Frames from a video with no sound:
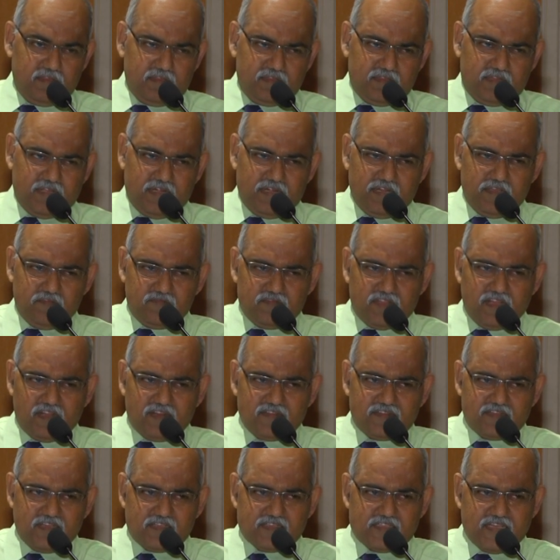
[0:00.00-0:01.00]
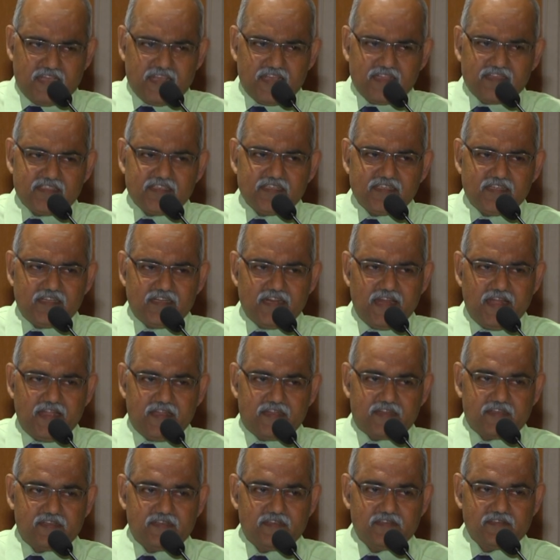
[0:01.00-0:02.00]
Then if there is a change in
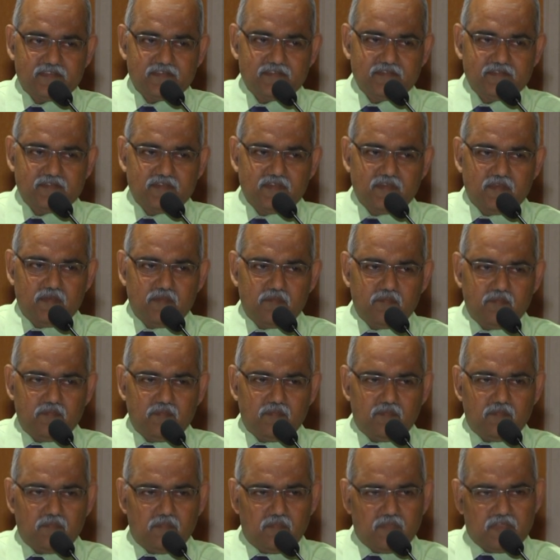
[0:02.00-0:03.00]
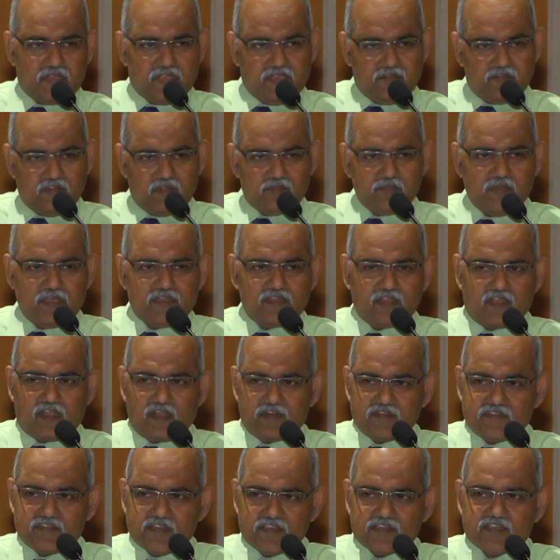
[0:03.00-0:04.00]
date given by the
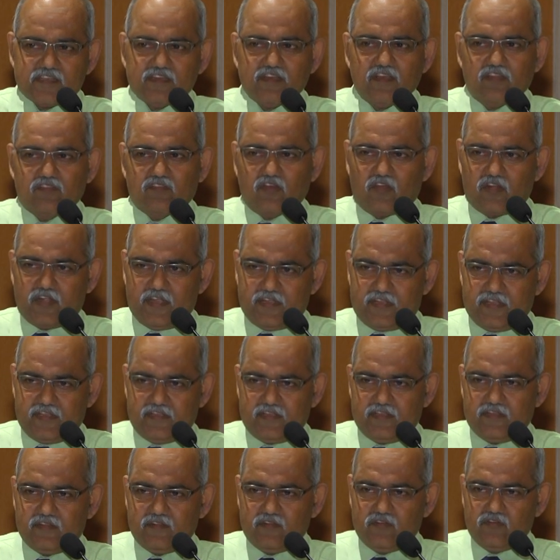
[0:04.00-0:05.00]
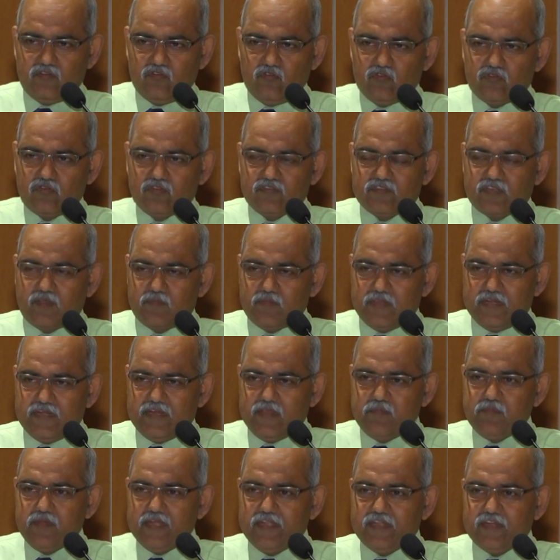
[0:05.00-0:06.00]
concession authority due to some
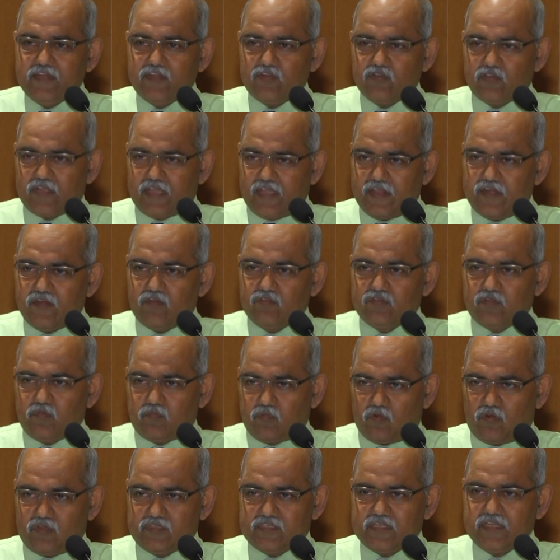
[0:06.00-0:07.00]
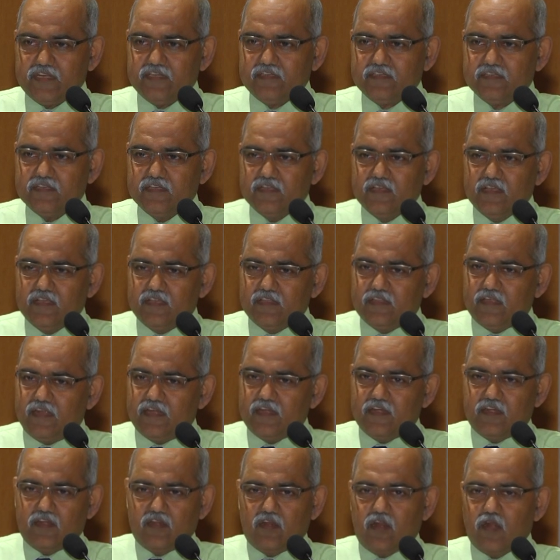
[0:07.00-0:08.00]
inability to carry out the project,
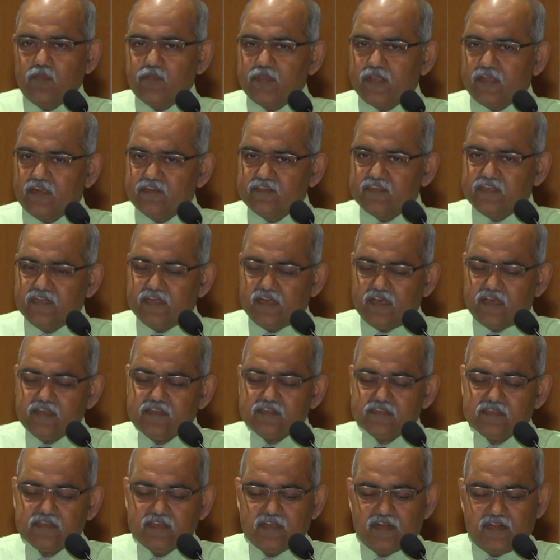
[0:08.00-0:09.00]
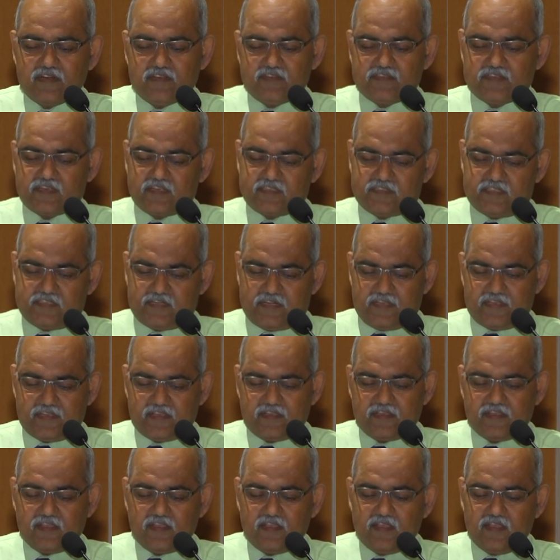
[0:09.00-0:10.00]
then it will not be considered as restructuring.
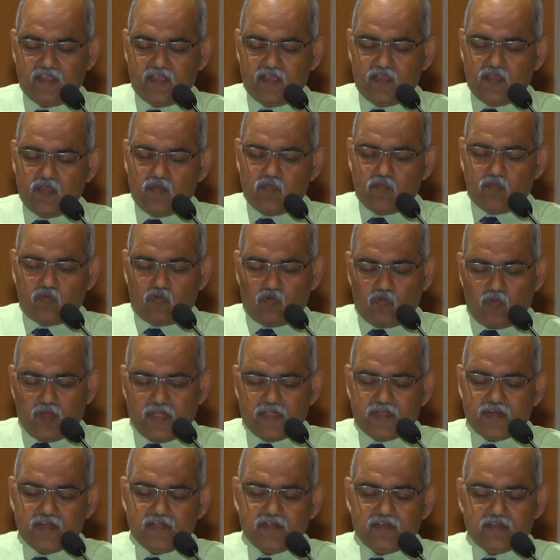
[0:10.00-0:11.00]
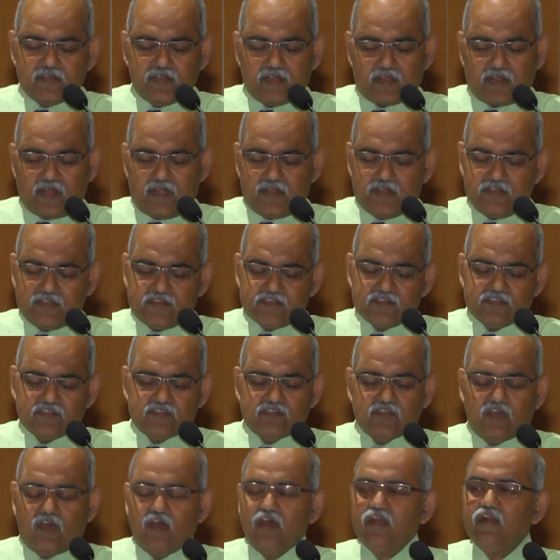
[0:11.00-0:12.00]
Provided the
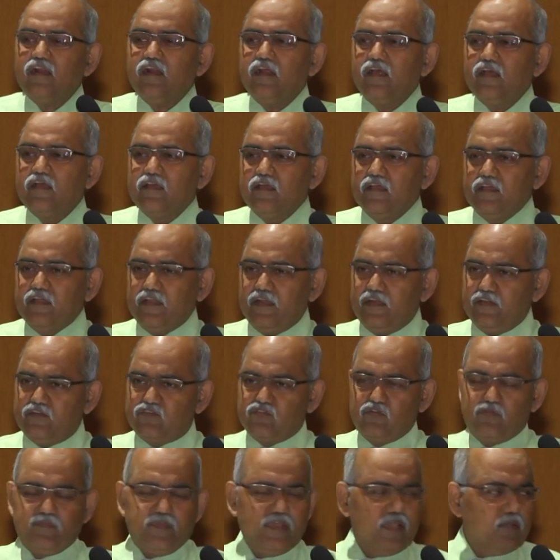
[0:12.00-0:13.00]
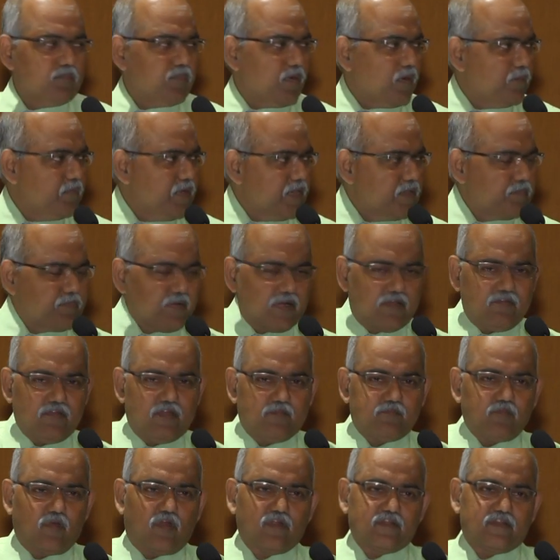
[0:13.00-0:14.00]
conditions are, it should be a
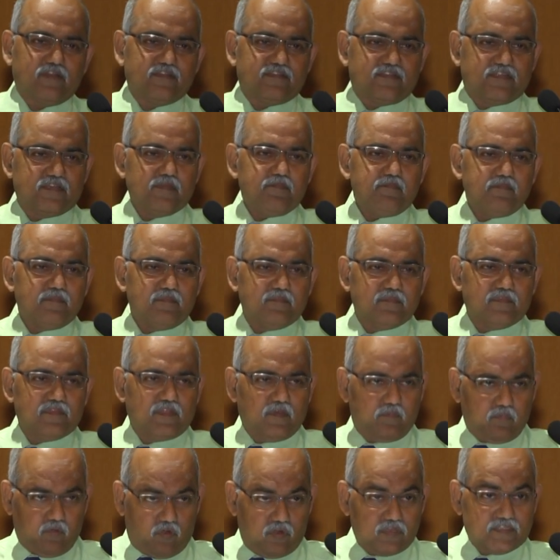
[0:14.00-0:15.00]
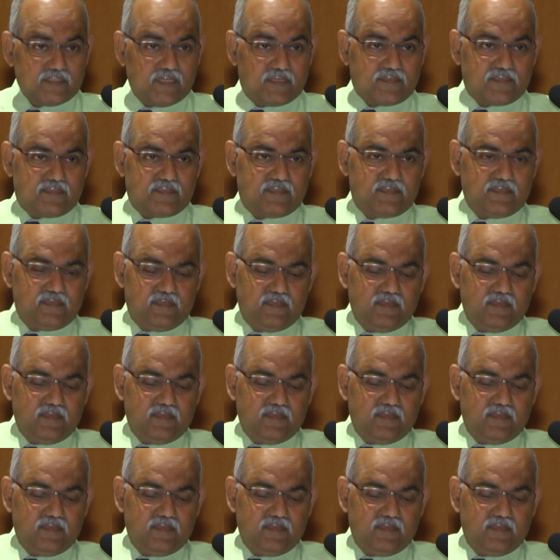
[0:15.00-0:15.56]
public-private partnership, the project,